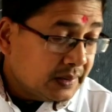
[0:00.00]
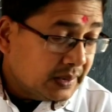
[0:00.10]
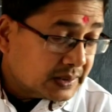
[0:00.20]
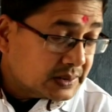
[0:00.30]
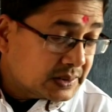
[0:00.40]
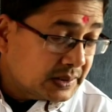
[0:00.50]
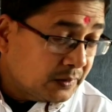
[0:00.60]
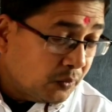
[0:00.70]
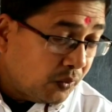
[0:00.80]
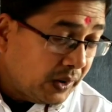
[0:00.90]
Next,
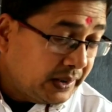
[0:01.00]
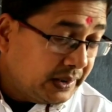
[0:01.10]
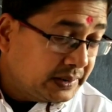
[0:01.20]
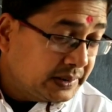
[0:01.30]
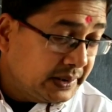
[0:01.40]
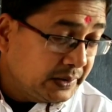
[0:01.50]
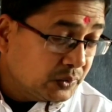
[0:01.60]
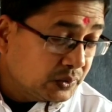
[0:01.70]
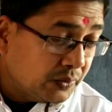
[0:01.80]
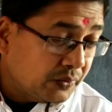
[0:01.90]
why did he
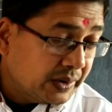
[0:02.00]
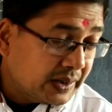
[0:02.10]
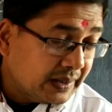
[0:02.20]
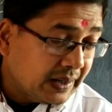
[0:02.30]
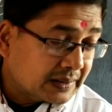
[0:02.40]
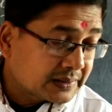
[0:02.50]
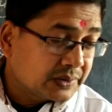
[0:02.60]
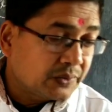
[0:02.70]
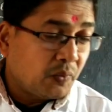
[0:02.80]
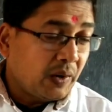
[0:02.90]
do the wicked
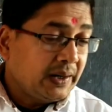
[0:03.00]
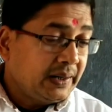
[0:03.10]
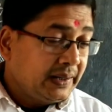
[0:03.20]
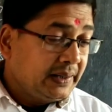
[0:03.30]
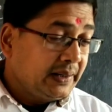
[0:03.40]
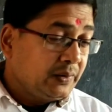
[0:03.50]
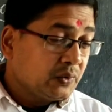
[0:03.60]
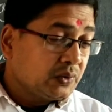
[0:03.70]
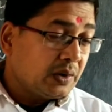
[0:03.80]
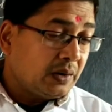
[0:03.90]
act? Why did he
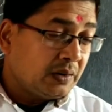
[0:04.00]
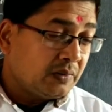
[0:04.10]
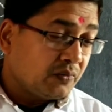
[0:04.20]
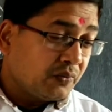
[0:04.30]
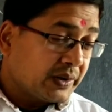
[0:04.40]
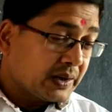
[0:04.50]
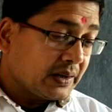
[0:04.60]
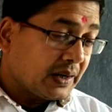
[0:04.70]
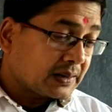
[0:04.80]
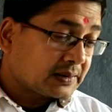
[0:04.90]
do the
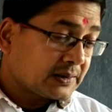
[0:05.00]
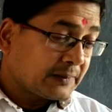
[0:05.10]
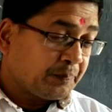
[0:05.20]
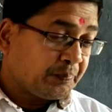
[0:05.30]
wicked act?